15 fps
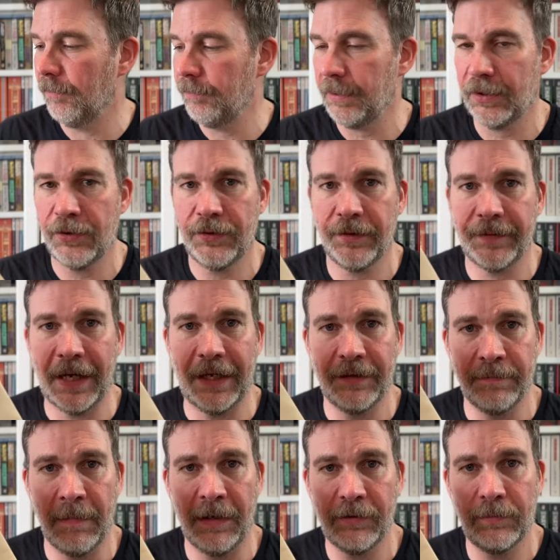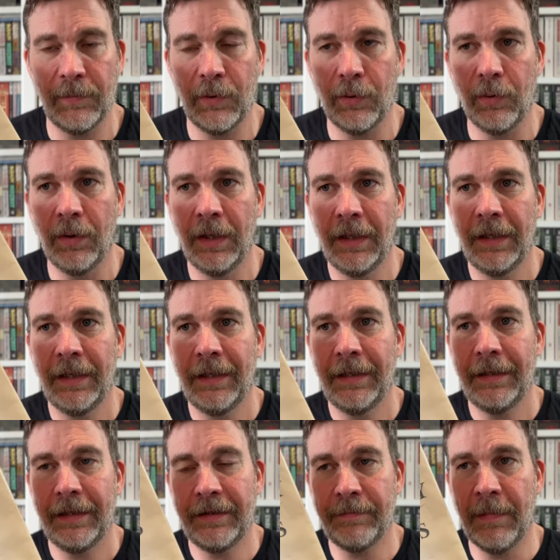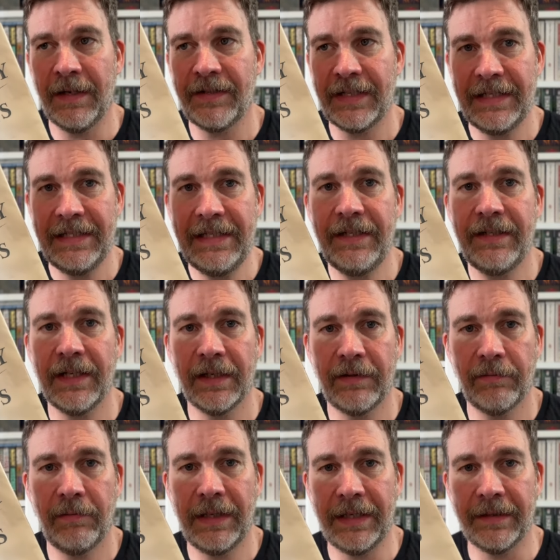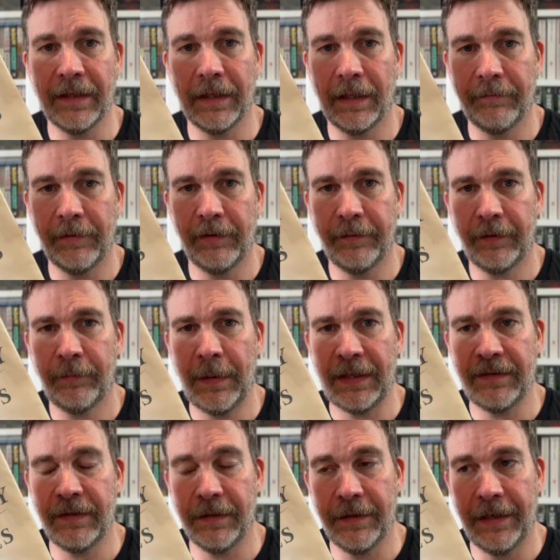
Because of that, it's much easier to read than I would have expected.